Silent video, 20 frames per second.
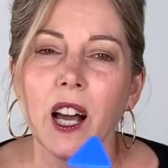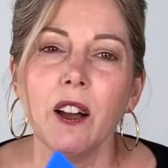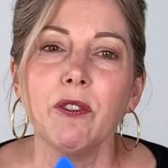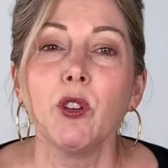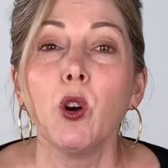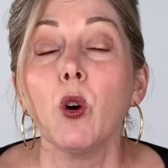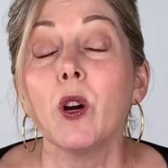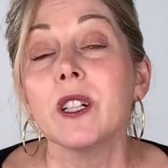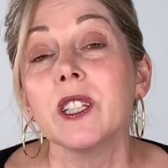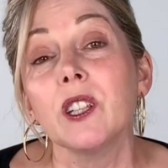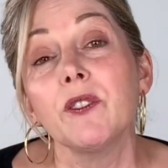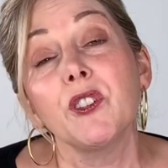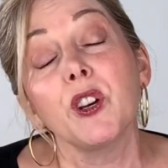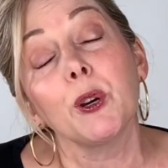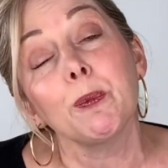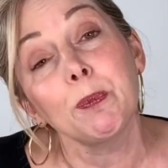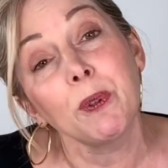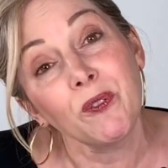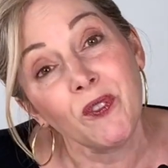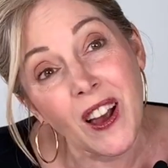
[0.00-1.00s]
Of course, if you're
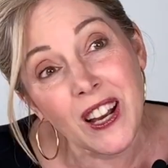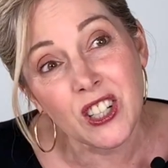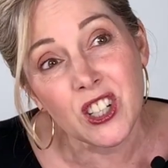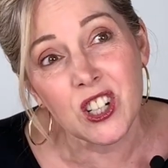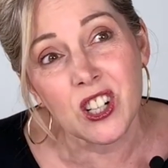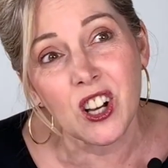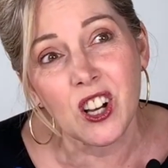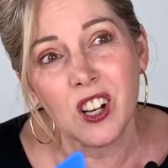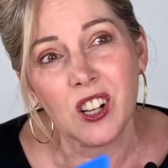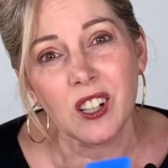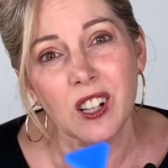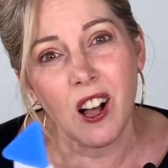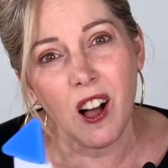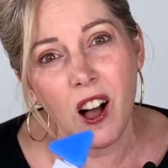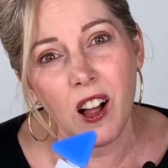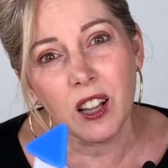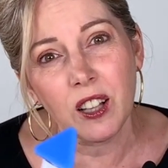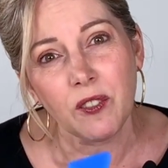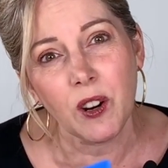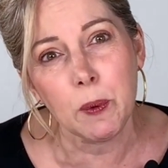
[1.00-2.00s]
a professional,
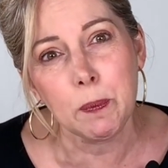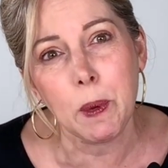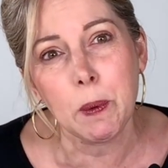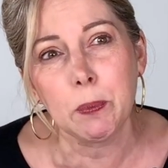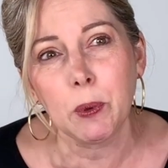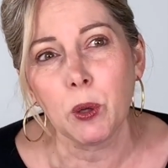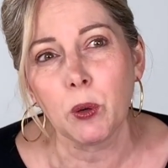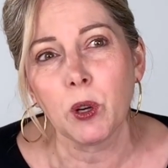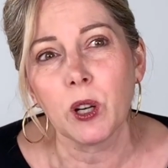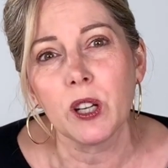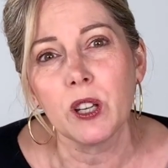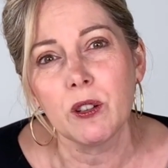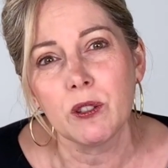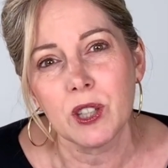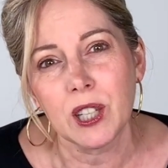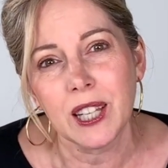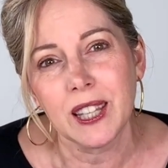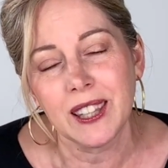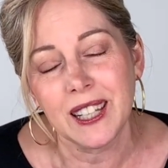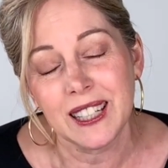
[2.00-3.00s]
all of our people who are
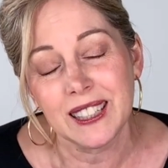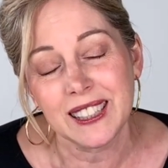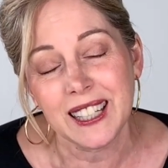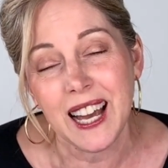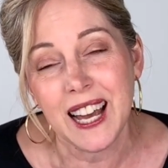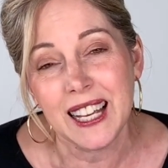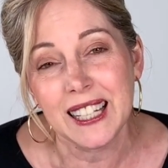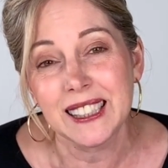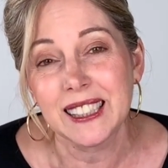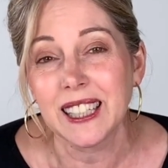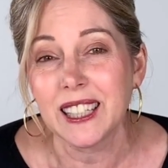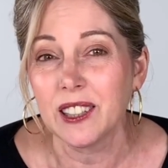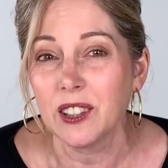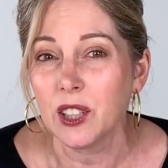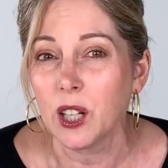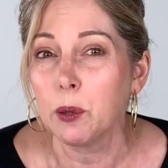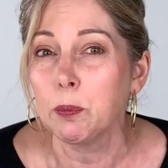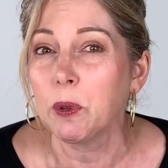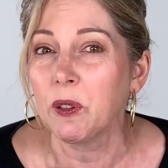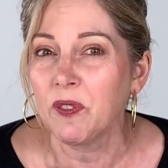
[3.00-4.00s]
using these guys in
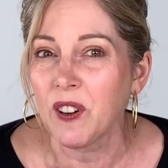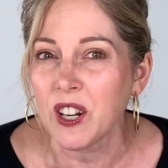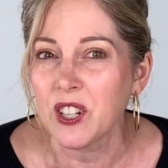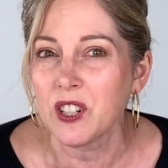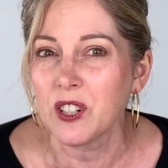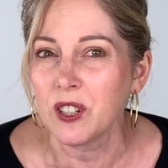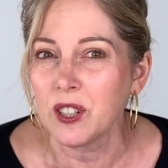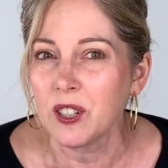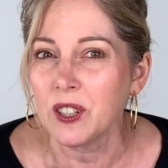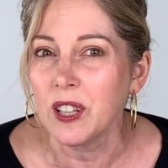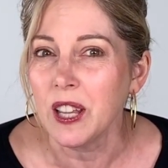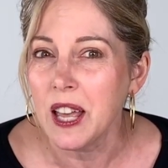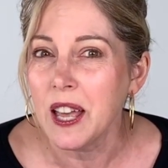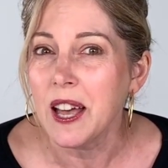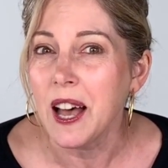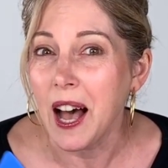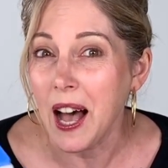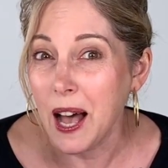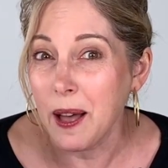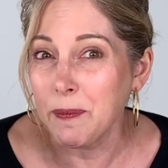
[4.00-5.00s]
their professional
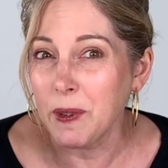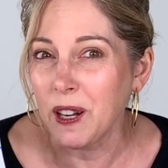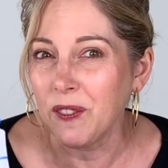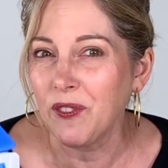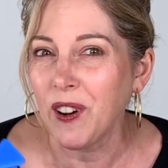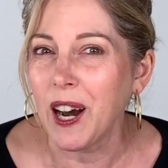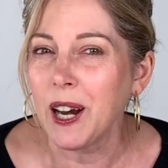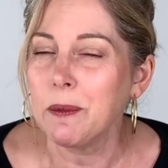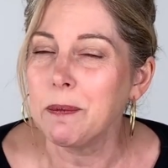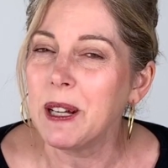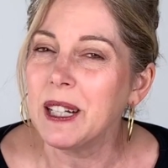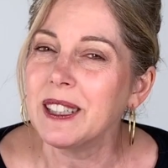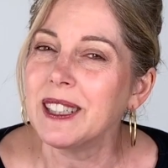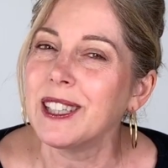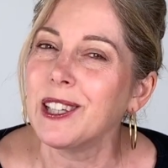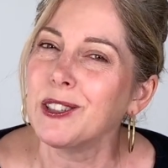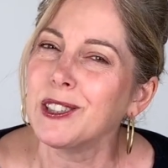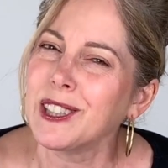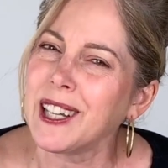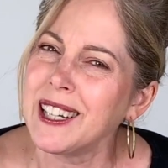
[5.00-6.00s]
environments,
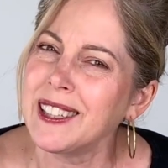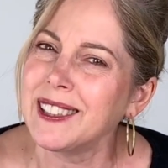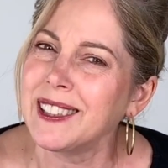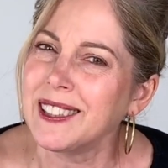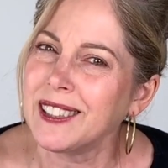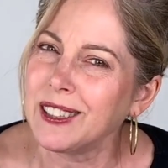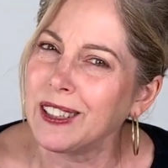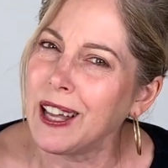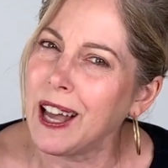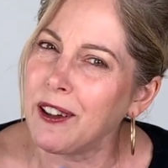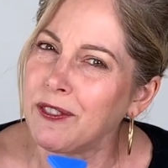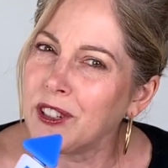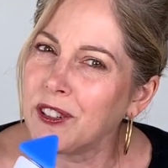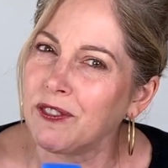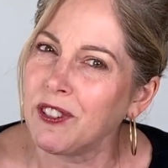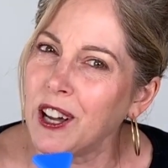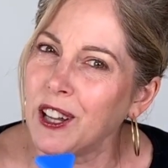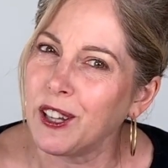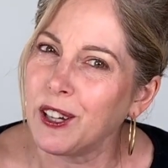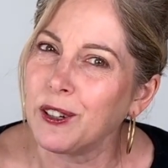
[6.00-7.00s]
those guys still have to
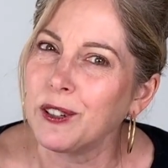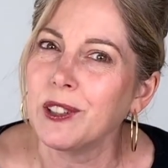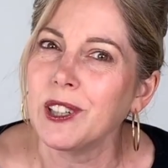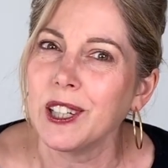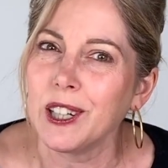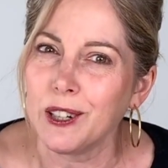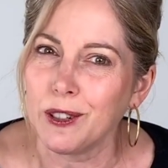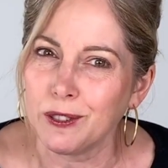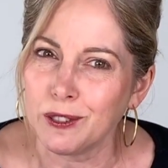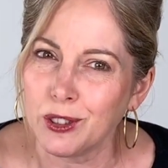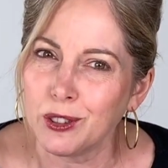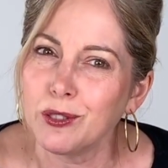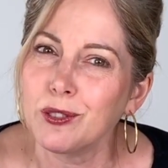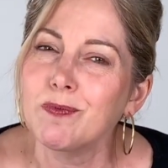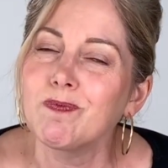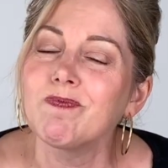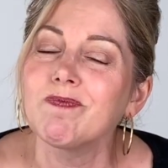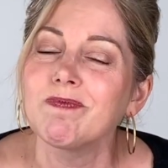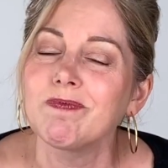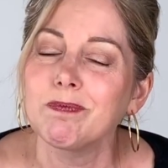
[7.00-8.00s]
follow,
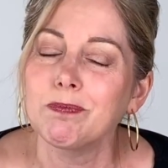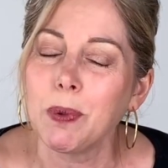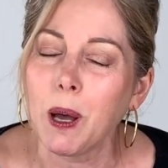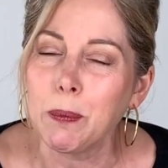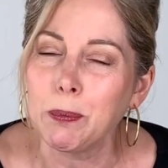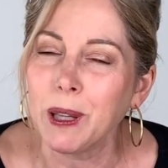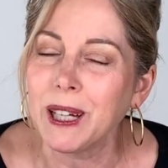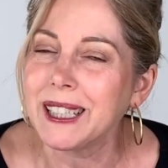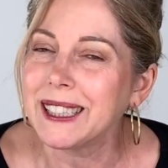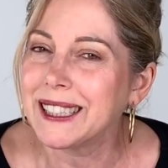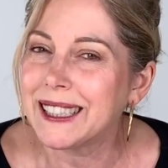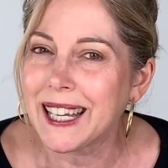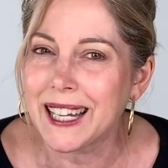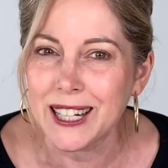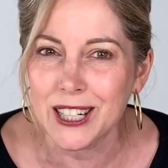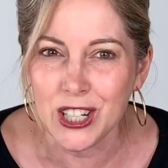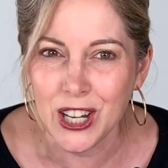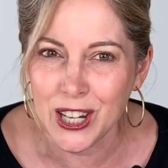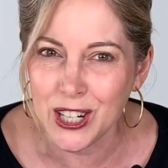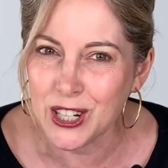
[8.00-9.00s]
public
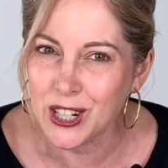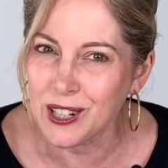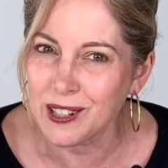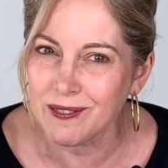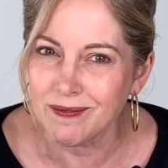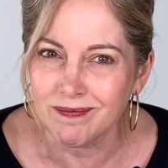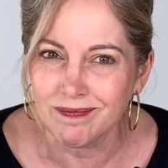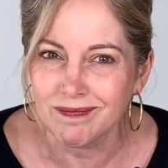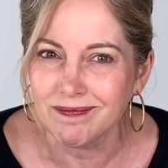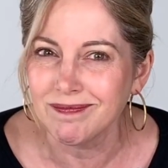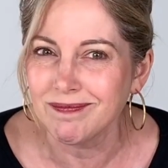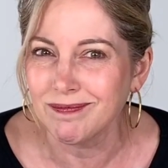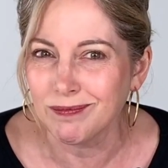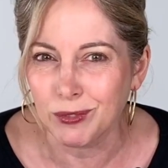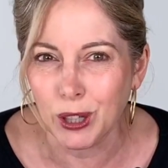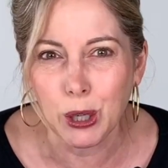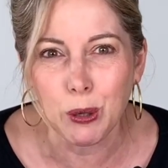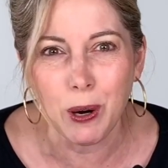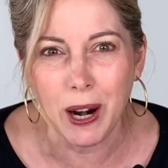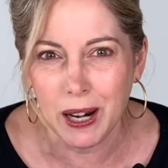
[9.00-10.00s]
sanitation
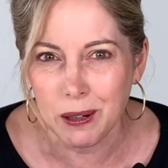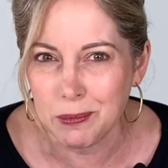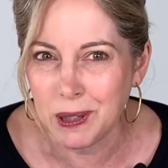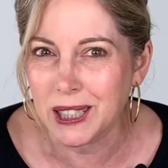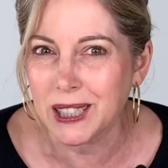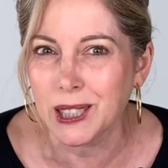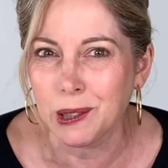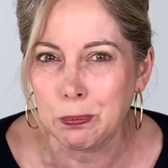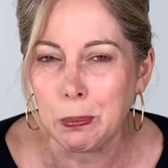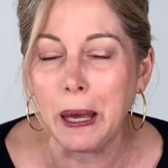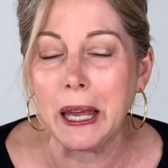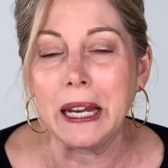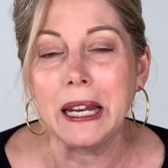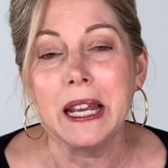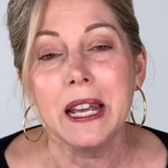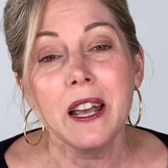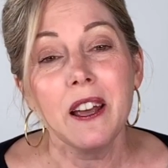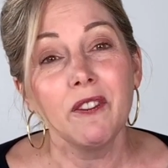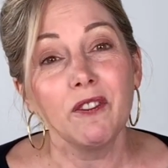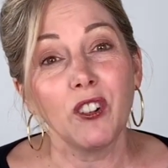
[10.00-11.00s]
requirements. But
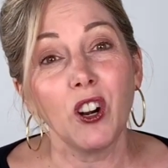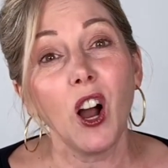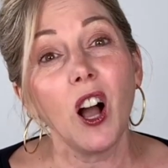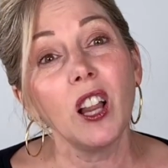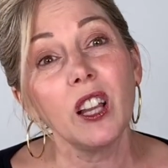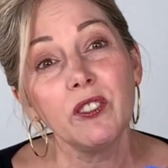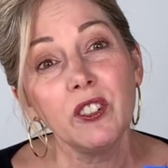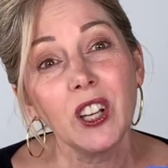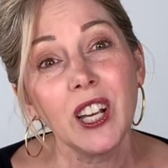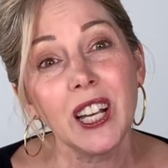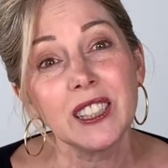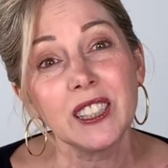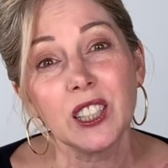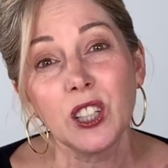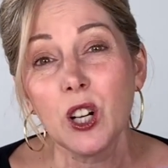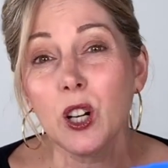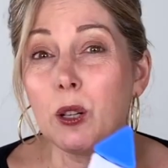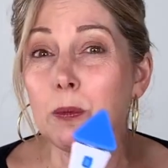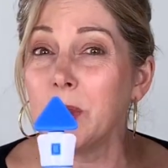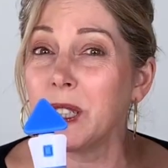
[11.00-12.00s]
for all of you guys at
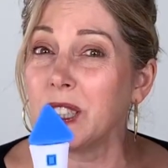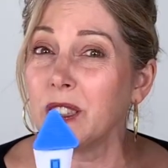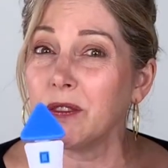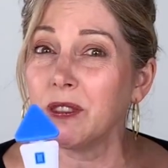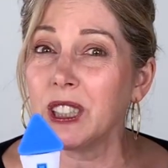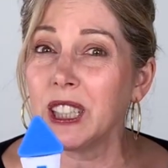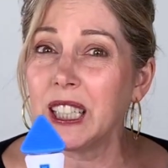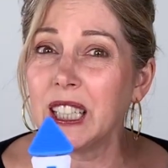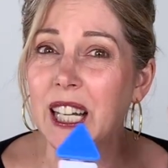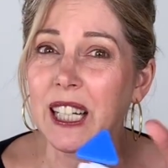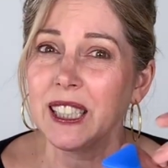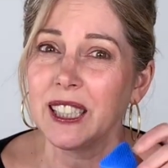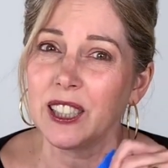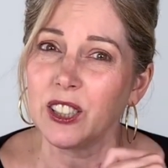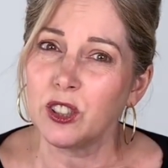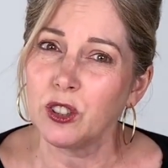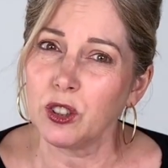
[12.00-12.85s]
home, it's a really nice little